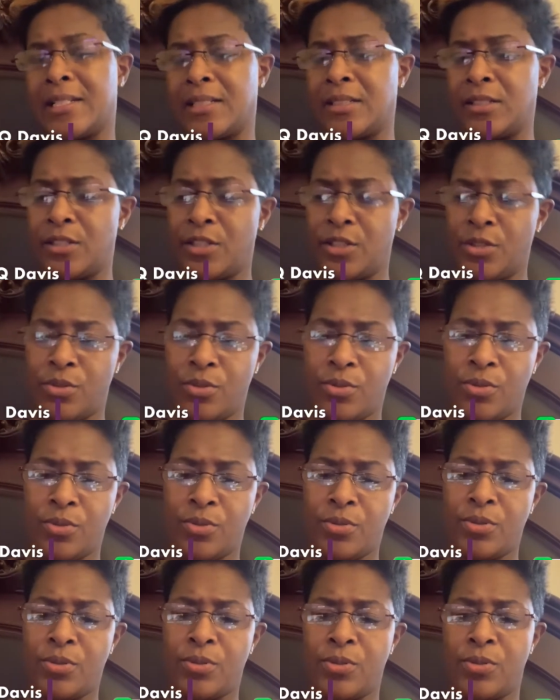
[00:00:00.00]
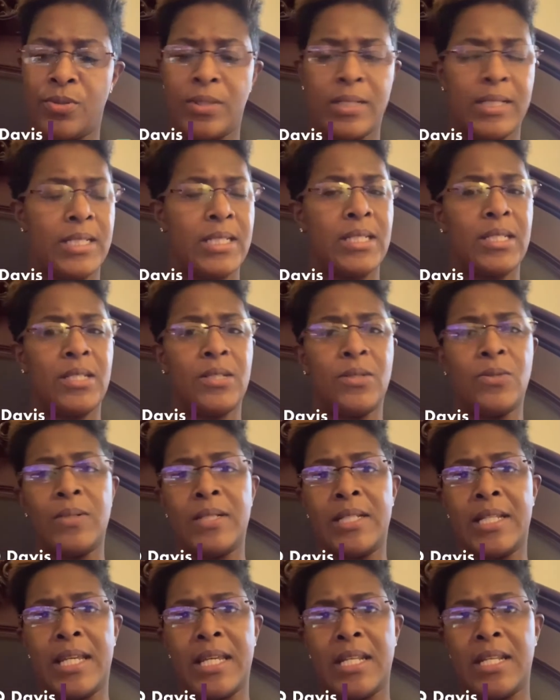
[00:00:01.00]
little U's, doing this,
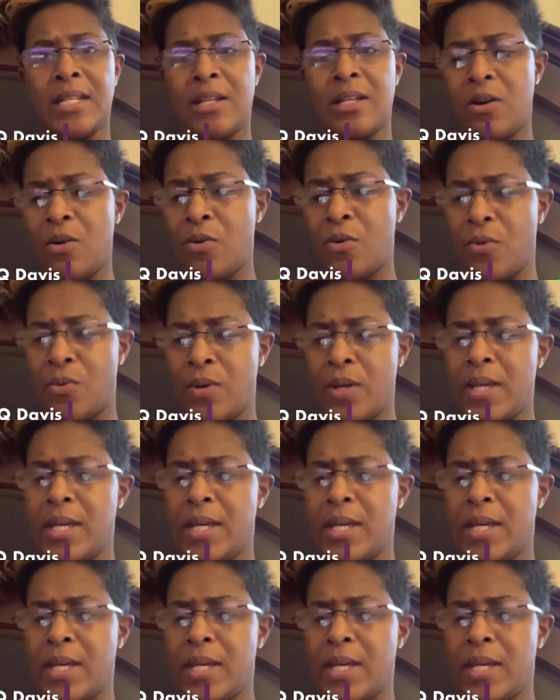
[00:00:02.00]
doing that. No.